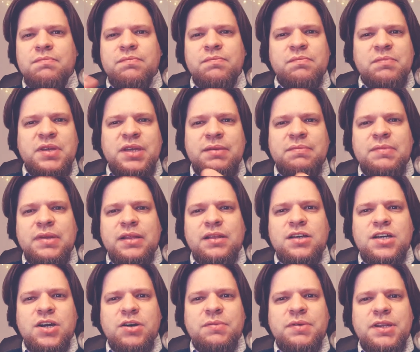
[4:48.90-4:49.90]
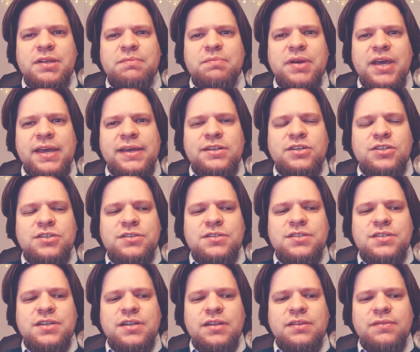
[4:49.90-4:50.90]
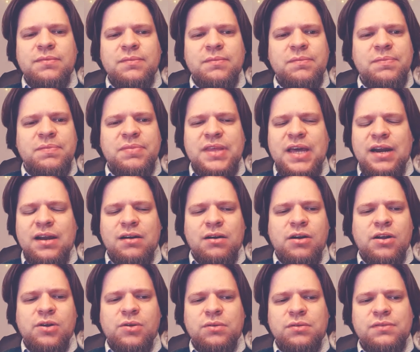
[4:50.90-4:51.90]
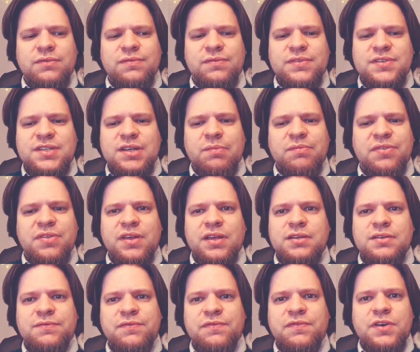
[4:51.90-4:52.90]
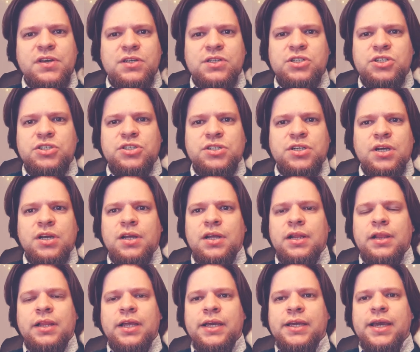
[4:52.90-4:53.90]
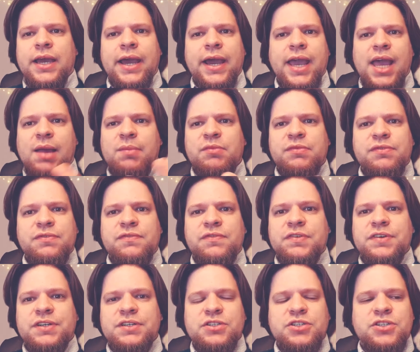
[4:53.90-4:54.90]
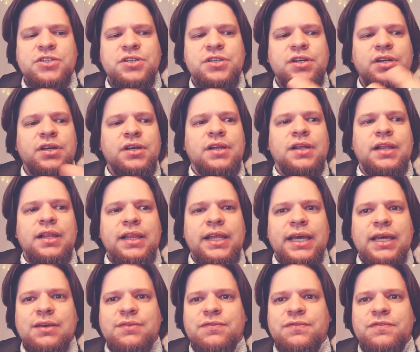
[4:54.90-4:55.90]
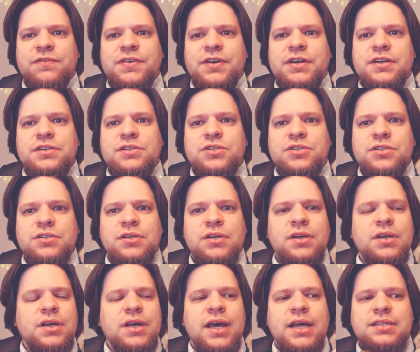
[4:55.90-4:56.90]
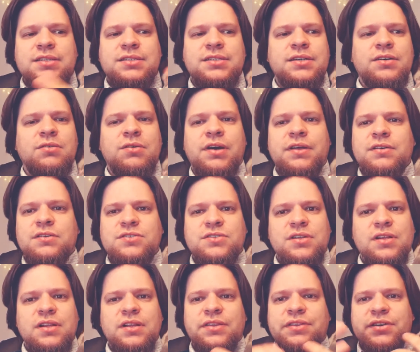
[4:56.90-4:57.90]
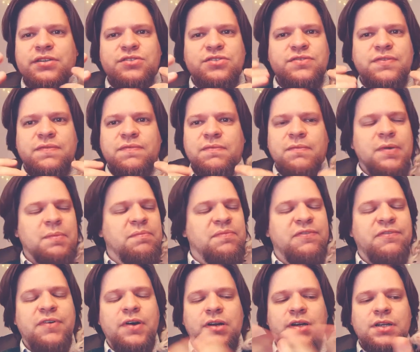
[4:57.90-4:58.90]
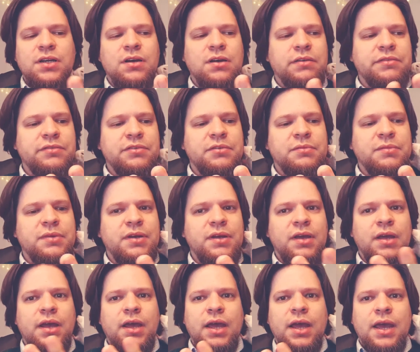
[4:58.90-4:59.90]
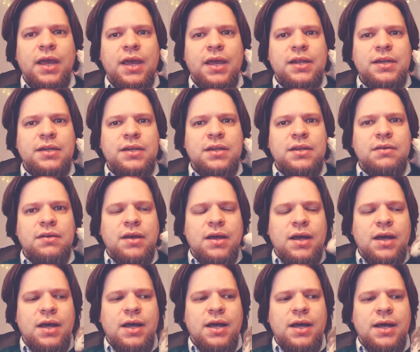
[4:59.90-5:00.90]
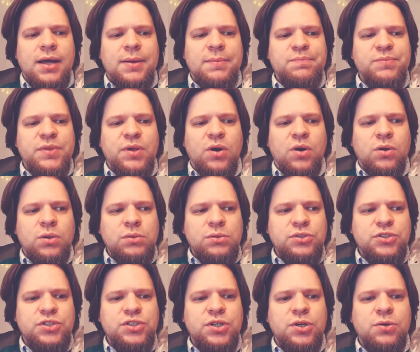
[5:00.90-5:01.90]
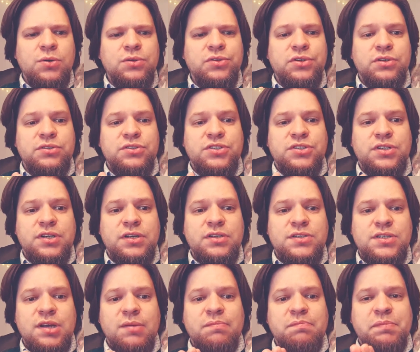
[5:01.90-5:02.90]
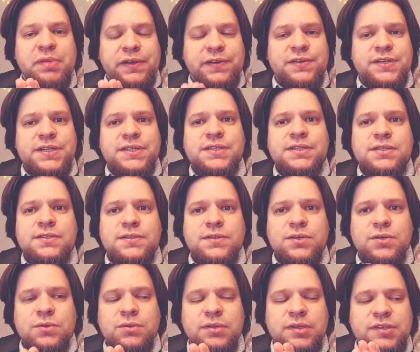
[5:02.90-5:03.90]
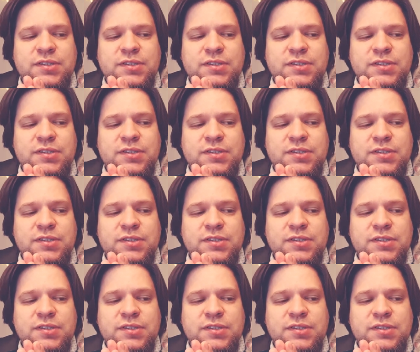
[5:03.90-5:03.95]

meme and comedy pages that are called something fish, like I am fish, leg fish, etc. There's a, there's a fuck ton of them, and um, also there's some businesses called